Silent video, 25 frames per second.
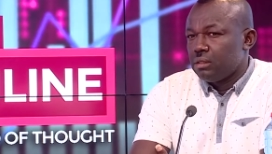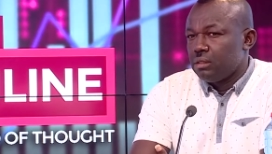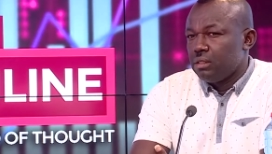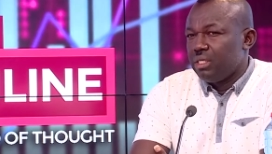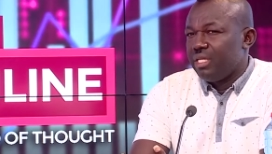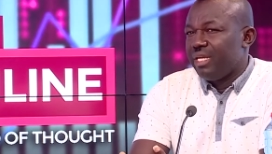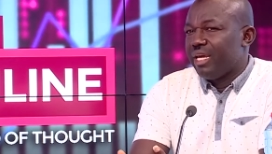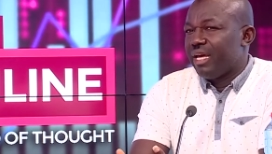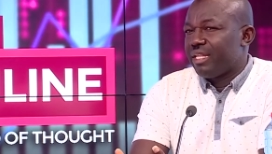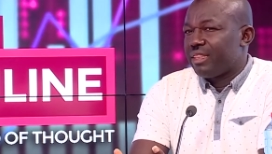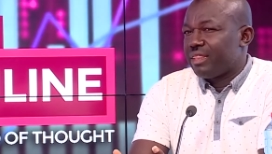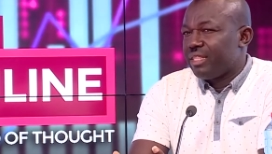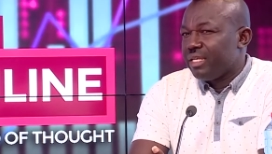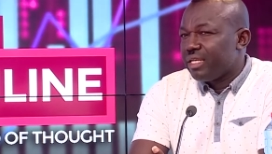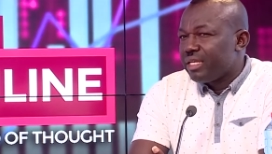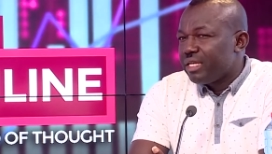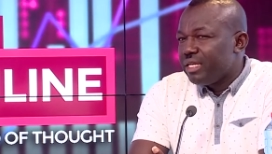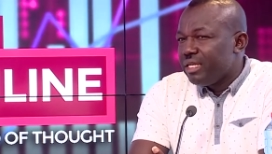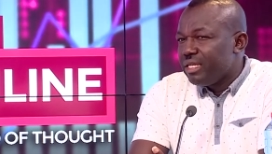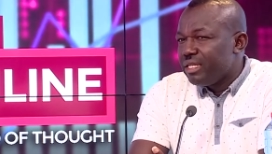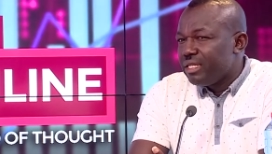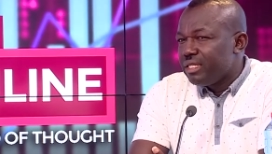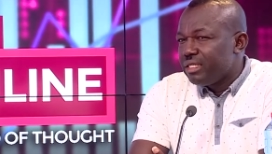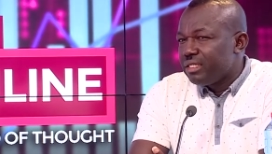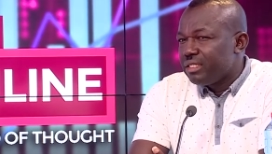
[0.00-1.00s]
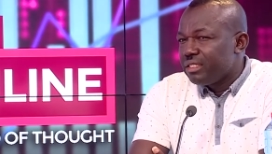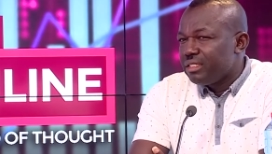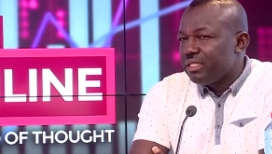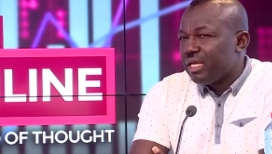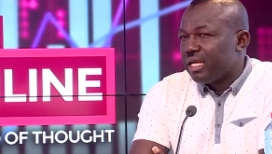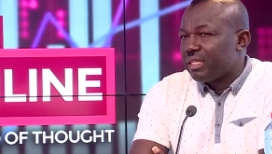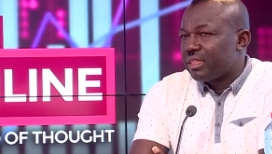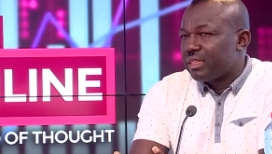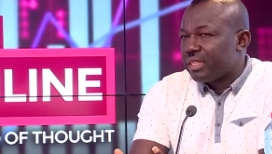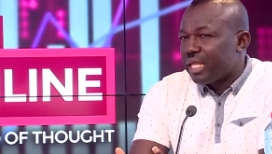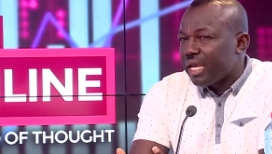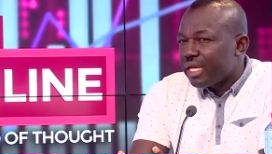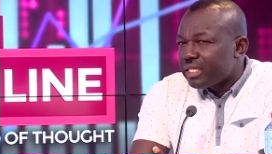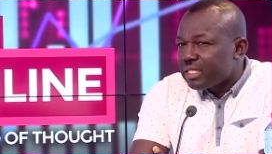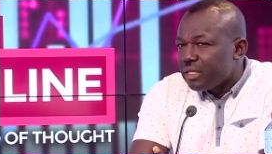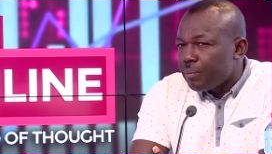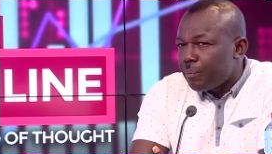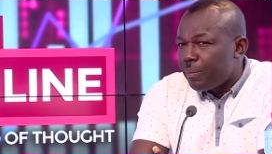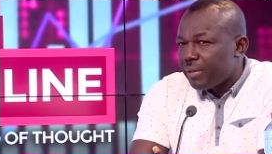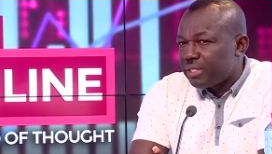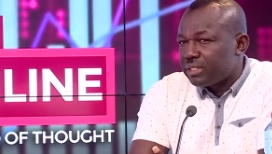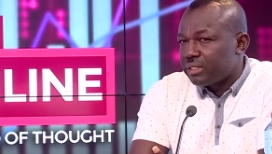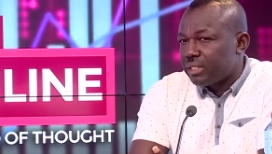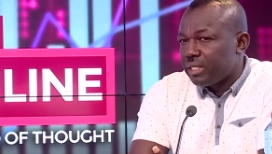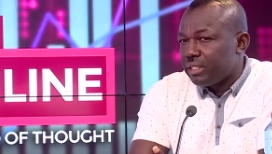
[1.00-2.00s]
they are taking that
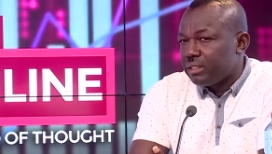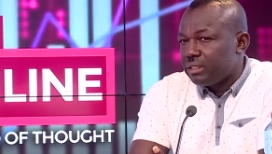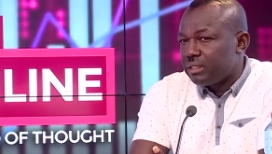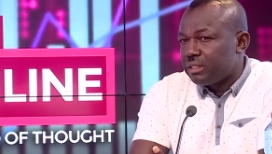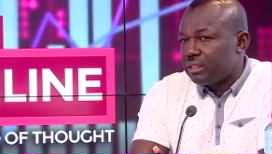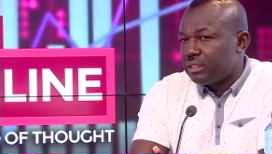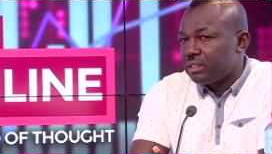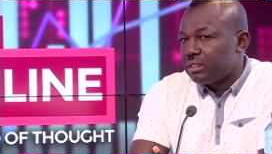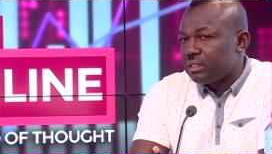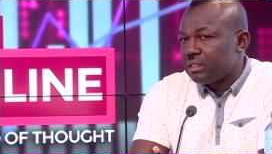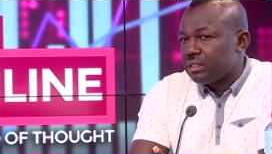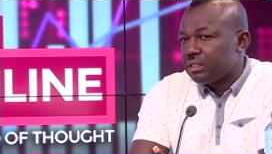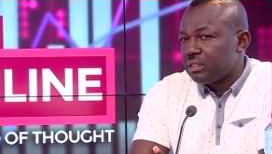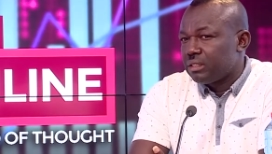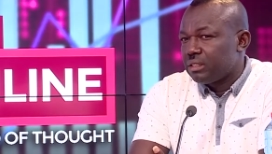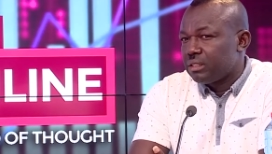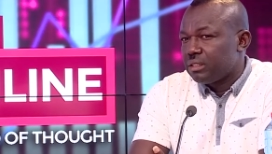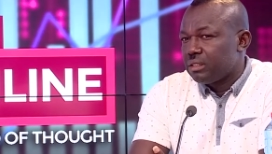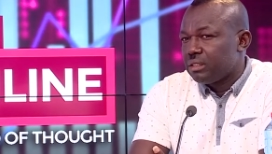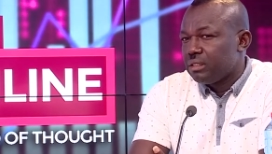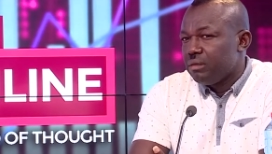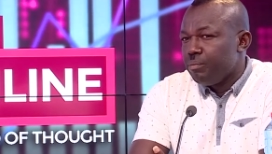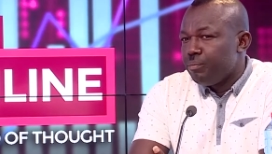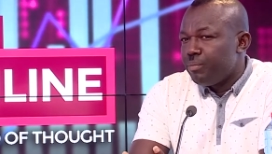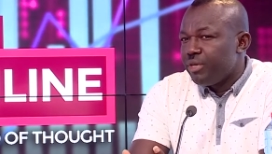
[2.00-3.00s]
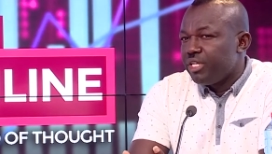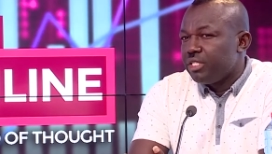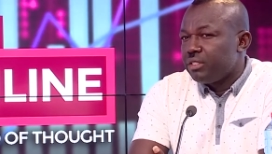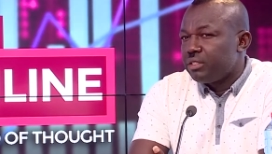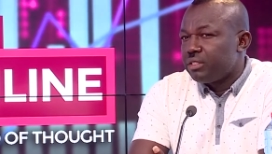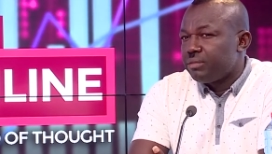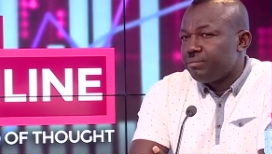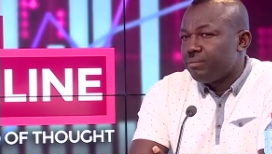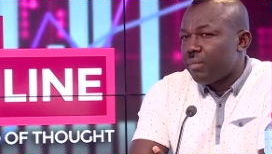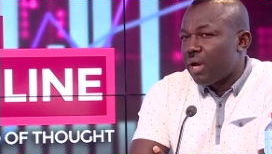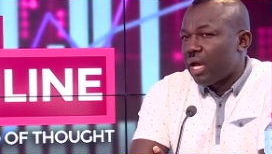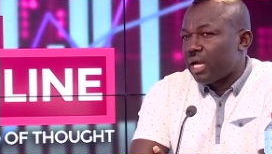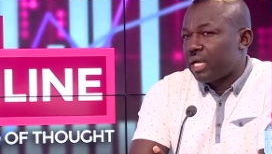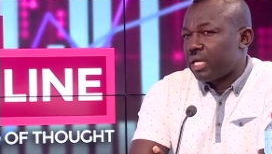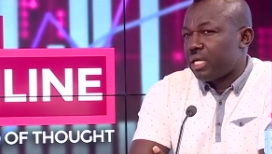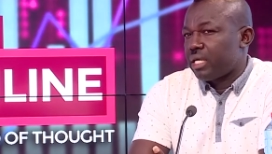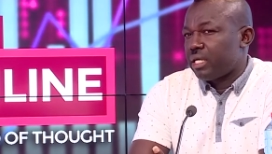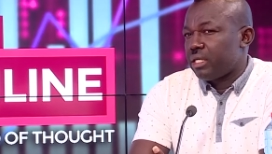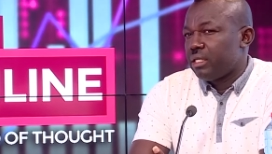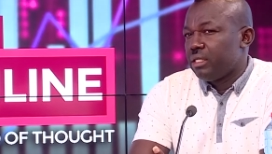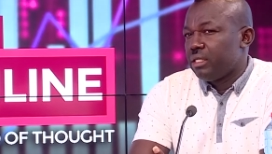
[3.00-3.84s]
30% benchmark